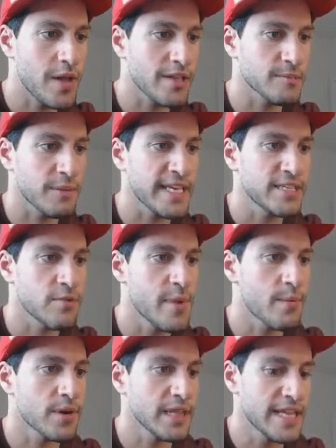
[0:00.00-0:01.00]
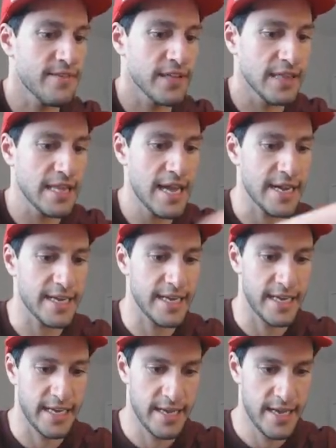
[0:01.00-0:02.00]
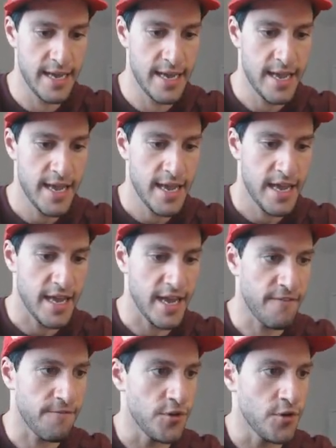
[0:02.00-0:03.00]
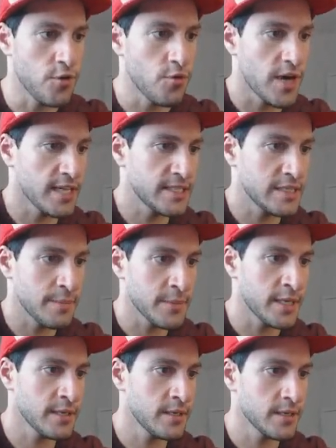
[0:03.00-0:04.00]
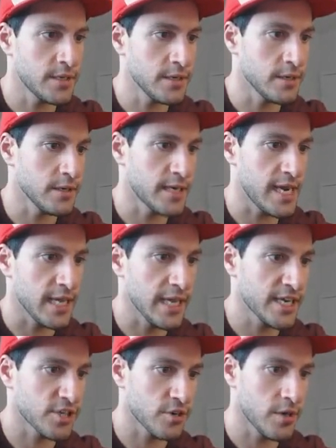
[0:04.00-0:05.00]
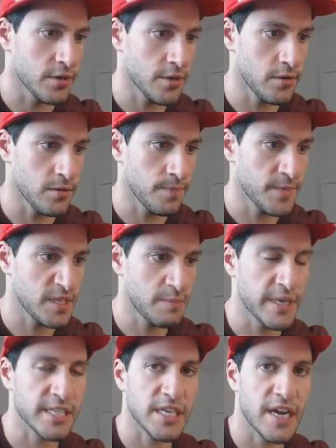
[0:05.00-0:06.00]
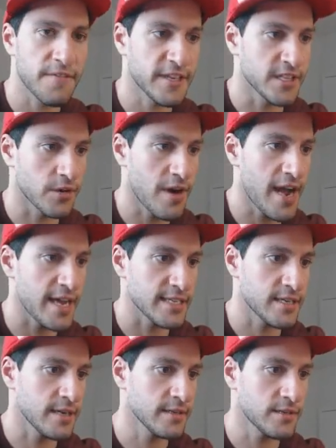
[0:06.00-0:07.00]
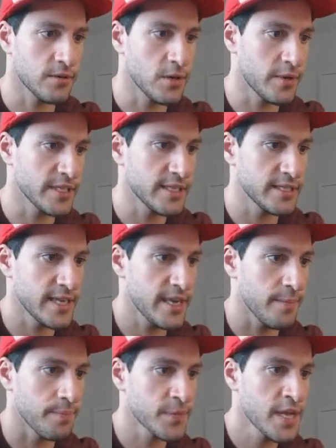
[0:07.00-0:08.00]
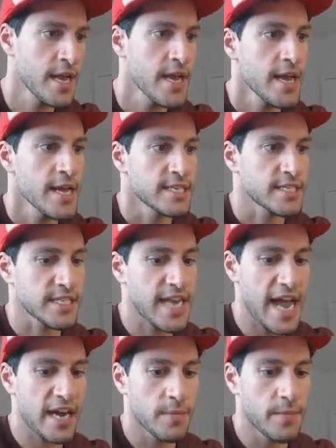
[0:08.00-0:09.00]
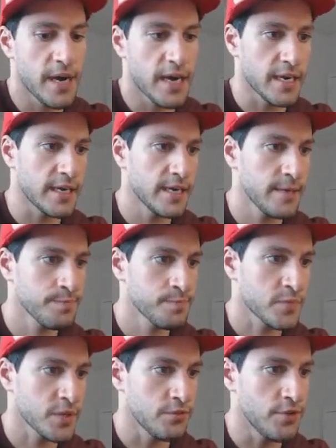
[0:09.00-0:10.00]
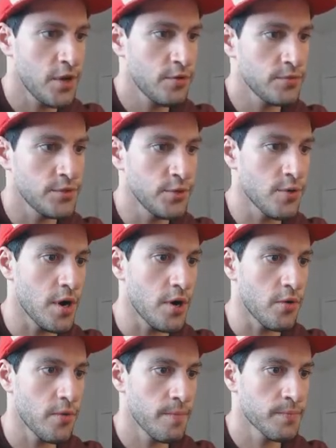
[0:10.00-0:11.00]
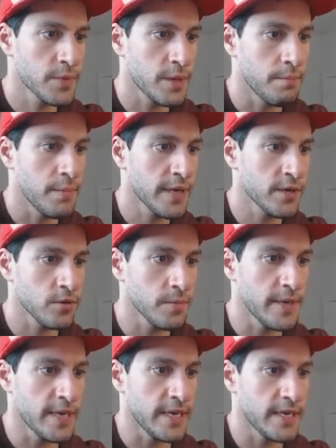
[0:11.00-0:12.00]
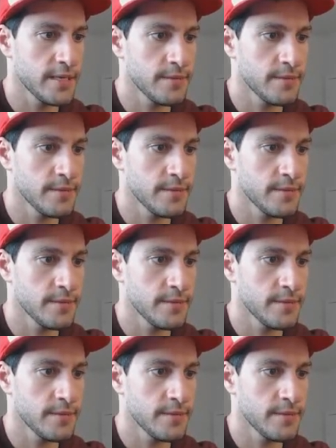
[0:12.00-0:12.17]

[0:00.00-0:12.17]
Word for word: as please remember to leave a like if you got something good. Electrode, oh, he's pissed off at the grass. I don't know what it did to him. Scatterbug, Doduo, Bunnelby,